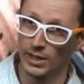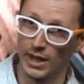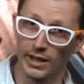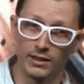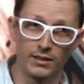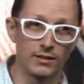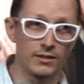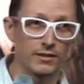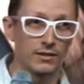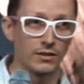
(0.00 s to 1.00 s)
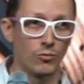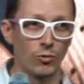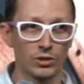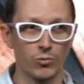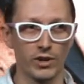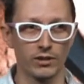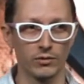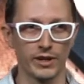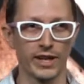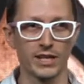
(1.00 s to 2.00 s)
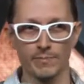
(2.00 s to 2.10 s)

and what we are doing is